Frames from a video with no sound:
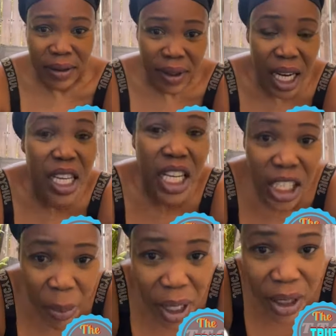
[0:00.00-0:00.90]
And nature
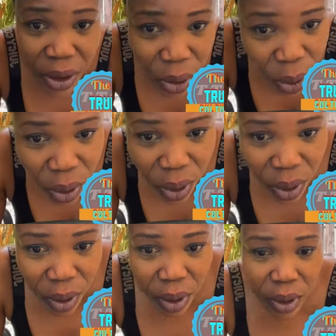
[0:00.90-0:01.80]
me listen to.
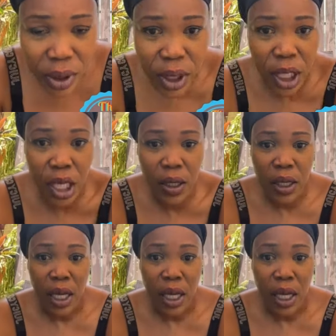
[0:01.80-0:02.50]
Seeing?